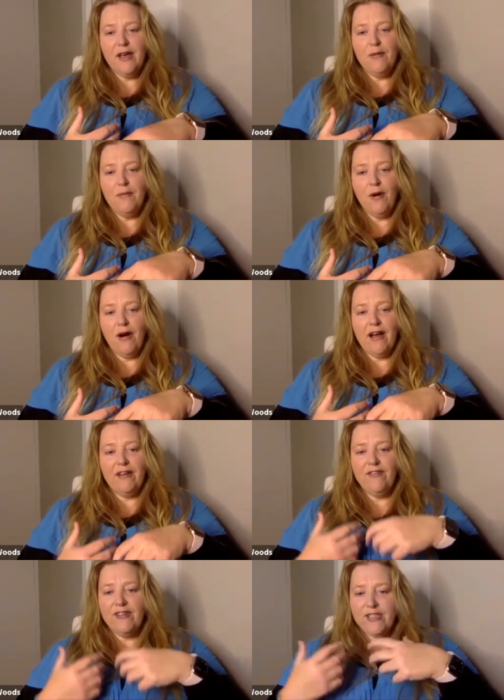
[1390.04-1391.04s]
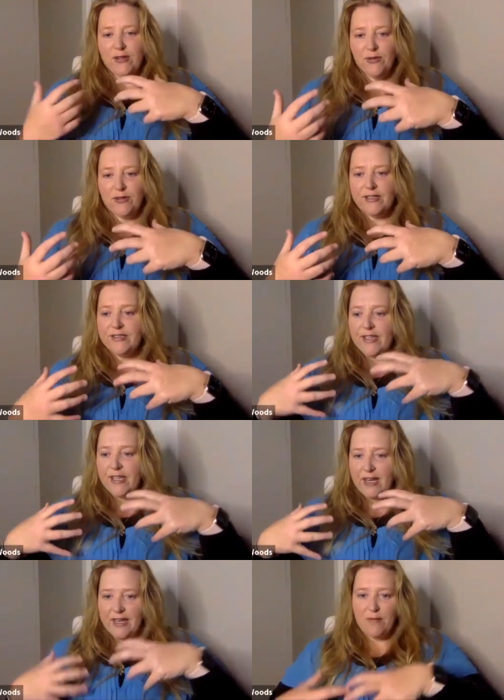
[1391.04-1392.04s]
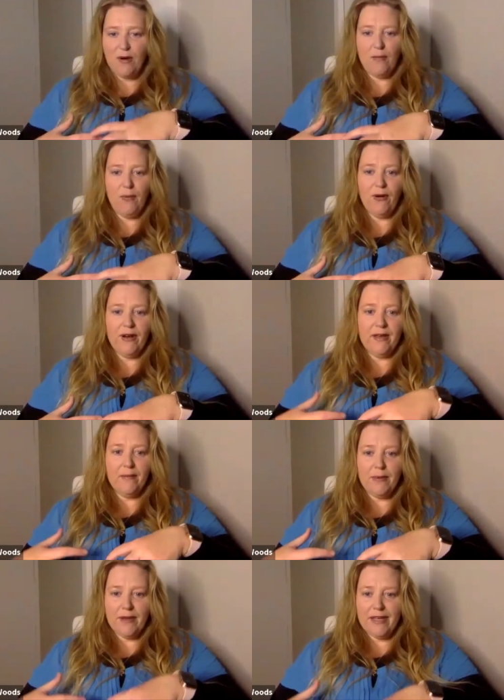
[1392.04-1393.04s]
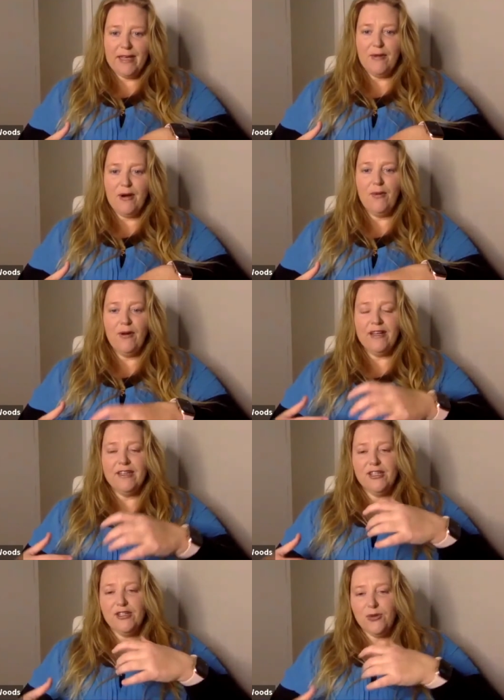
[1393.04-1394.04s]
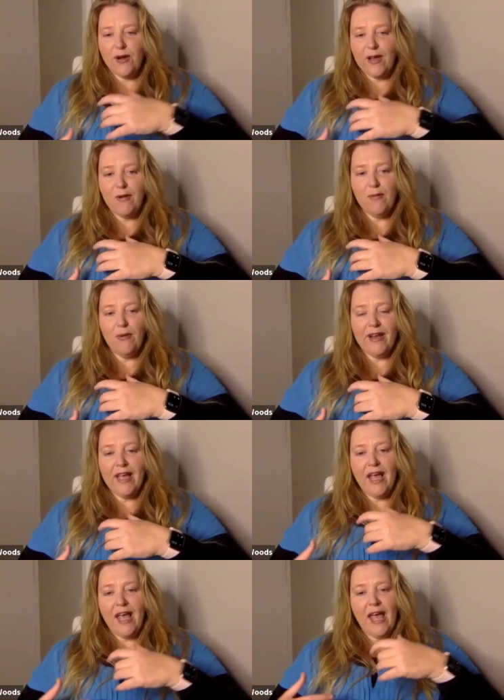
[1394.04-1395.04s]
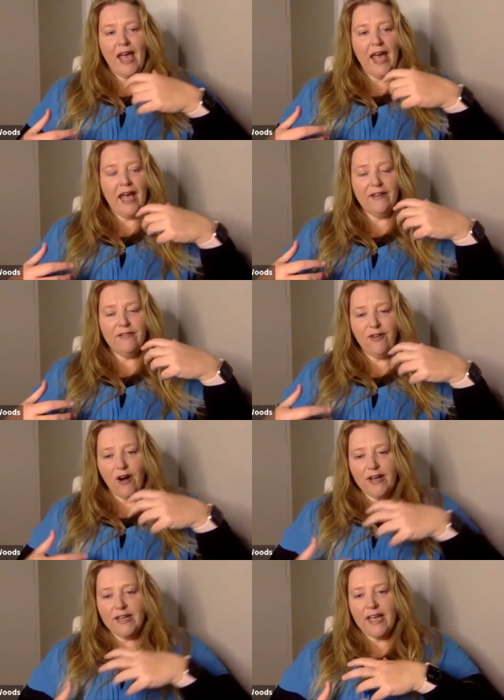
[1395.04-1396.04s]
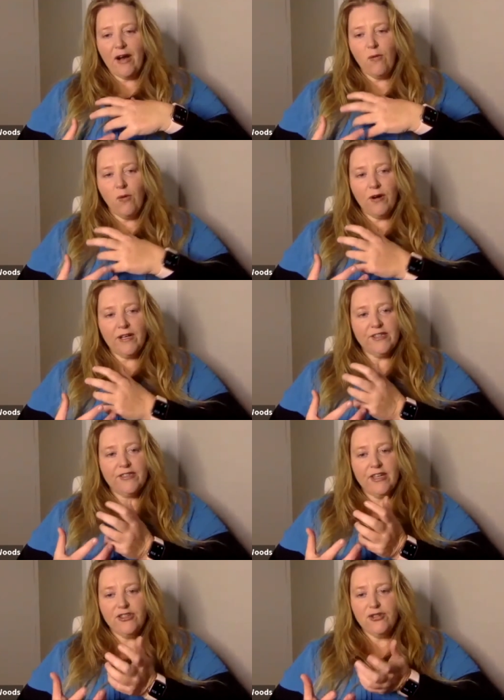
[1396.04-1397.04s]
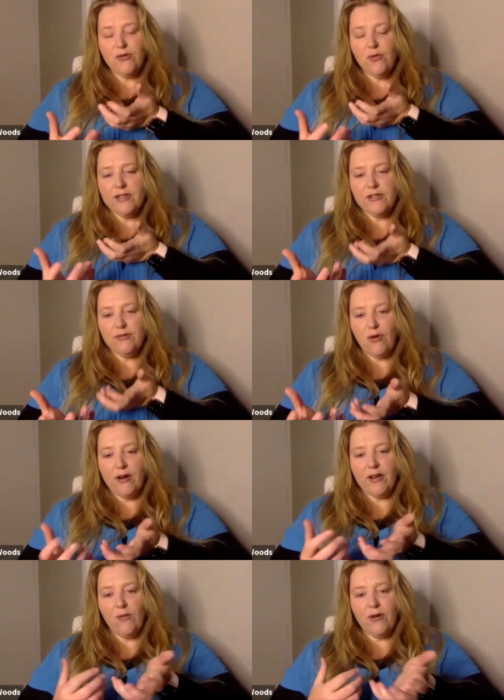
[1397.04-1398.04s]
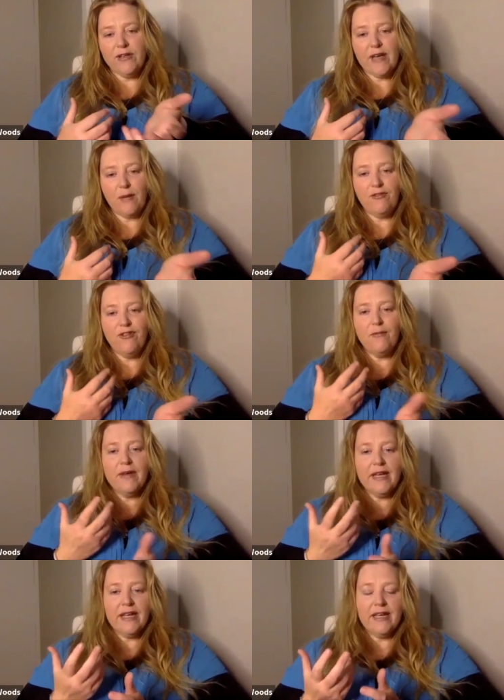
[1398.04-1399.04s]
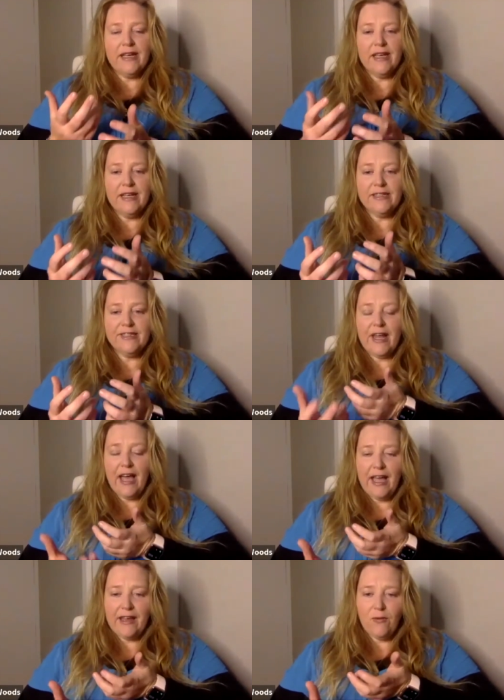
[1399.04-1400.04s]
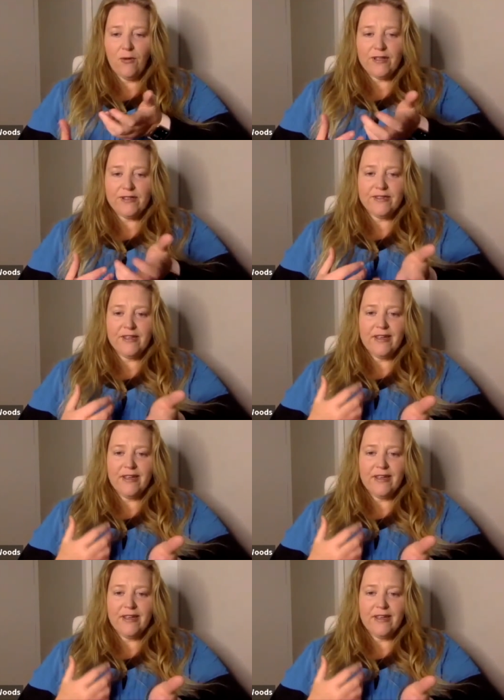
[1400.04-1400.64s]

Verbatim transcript: my physicalness and getting in my body and being in my body and enjoying my body and in finding out what is sensual what is erotic what is up for me today what is